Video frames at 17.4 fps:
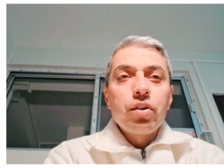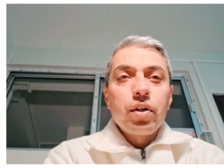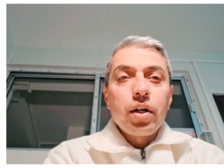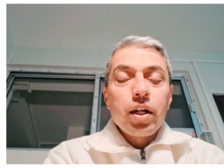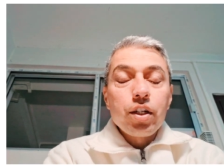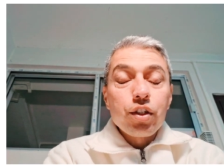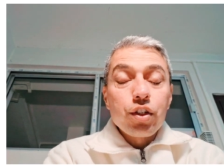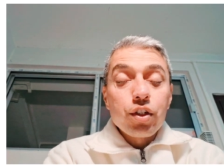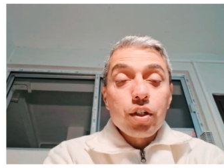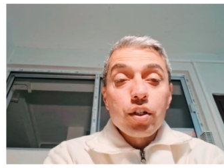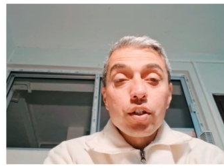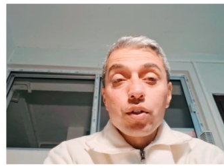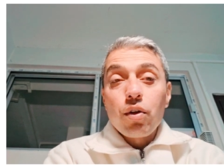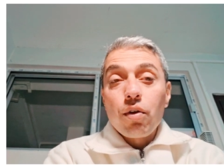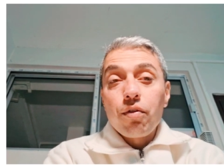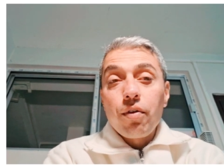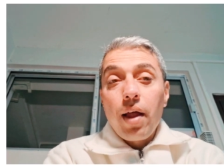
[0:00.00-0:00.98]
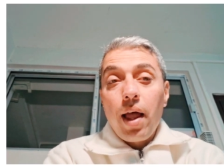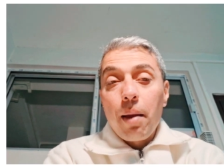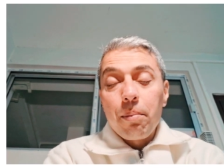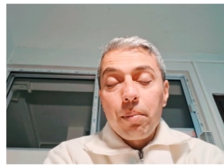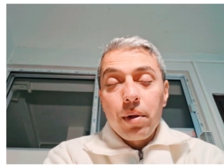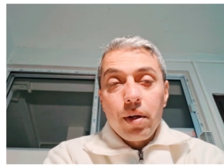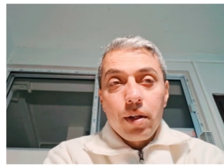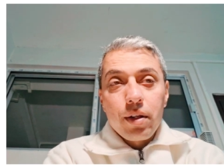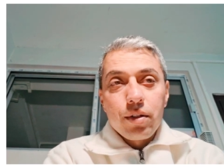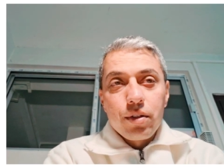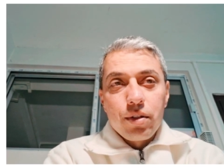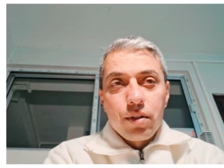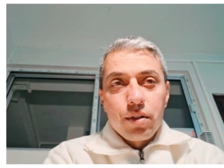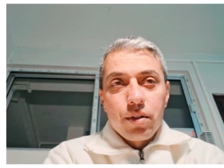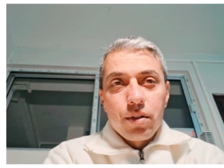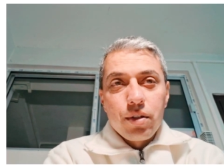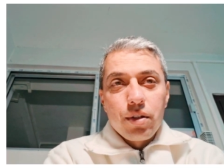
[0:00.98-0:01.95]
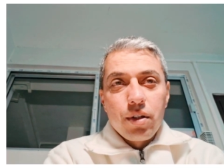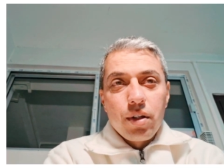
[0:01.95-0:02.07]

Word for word: treasures of happiness.